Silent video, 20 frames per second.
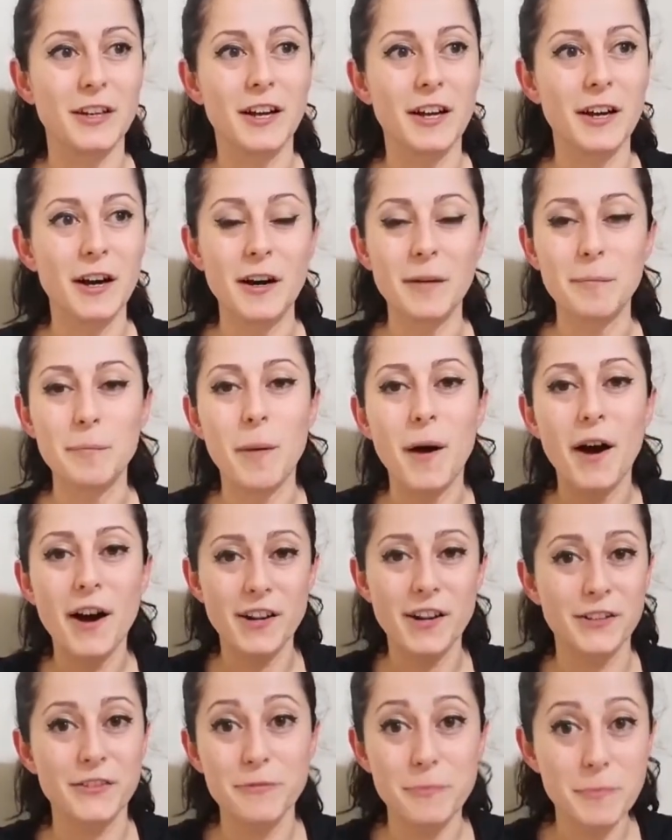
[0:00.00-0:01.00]
a part
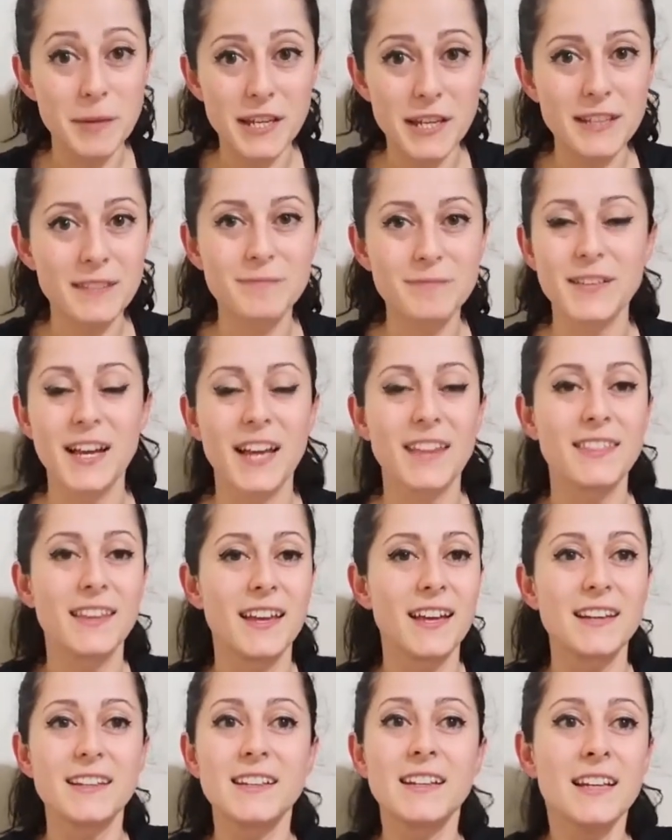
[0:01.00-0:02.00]
of me, and
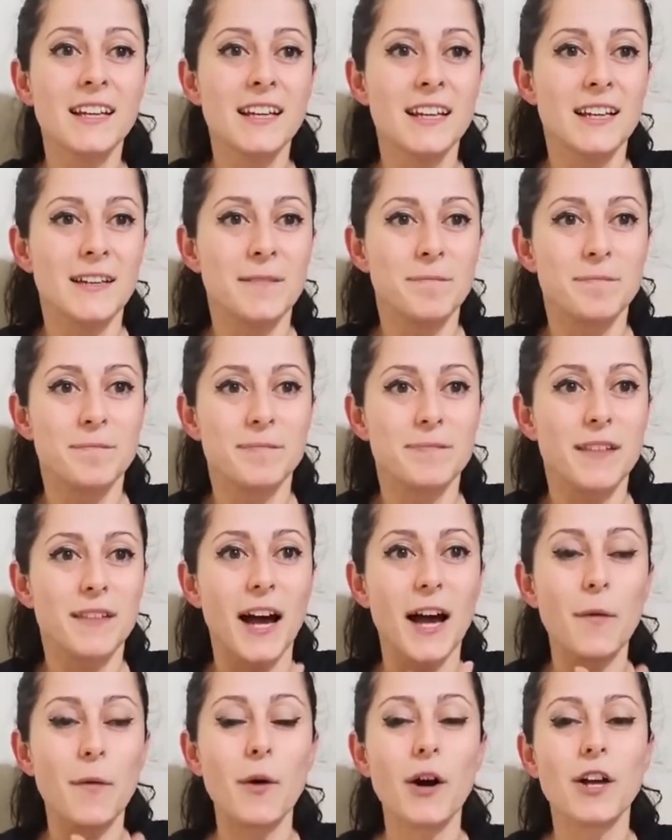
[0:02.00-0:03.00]
then
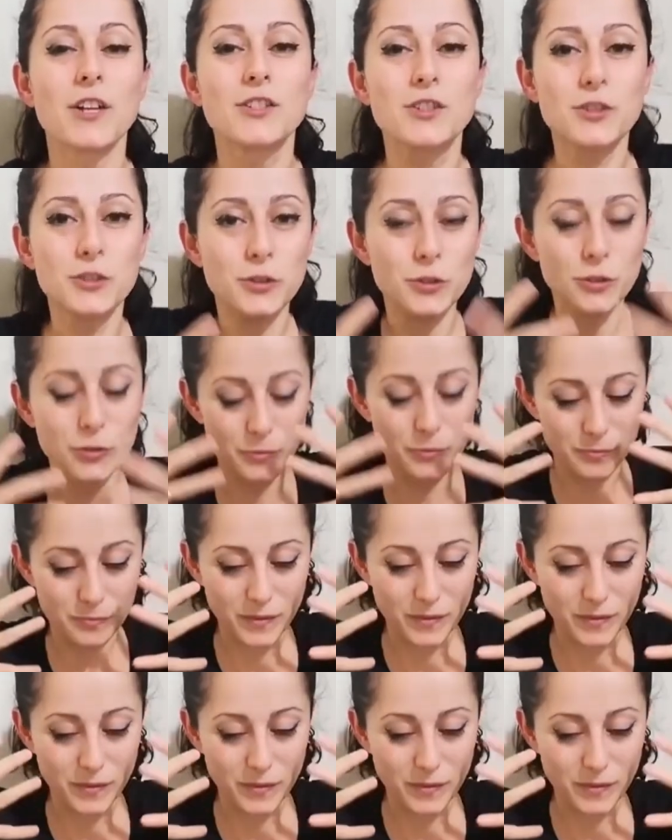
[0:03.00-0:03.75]
I want to